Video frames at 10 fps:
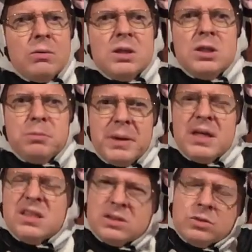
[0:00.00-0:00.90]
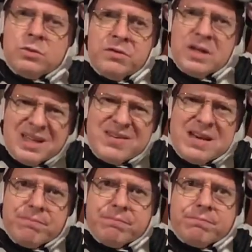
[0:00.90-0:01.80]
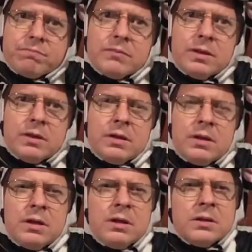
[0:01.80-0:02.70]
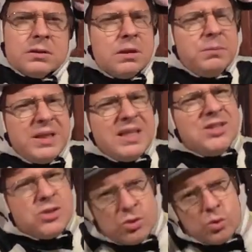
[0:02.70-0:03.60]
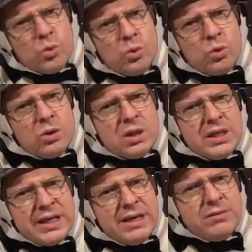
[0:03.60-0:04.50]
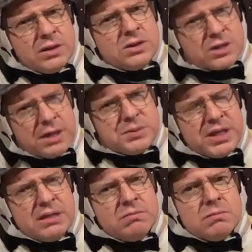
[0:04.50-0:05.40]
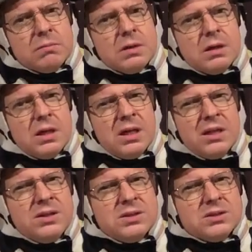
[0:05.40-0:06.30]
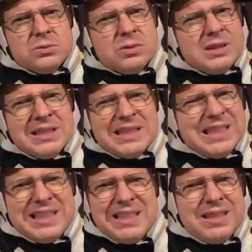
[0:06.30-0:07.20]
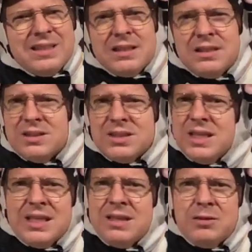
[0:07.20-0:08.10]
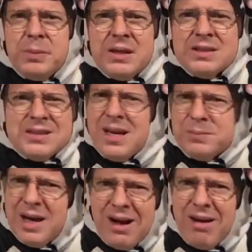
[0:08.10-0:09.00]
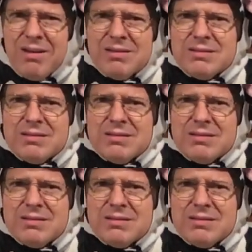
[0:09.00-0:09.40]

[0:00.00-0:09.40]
what their parents do for a living. Some kids knew and gave good description, and others really didn't understand their parents' job at all.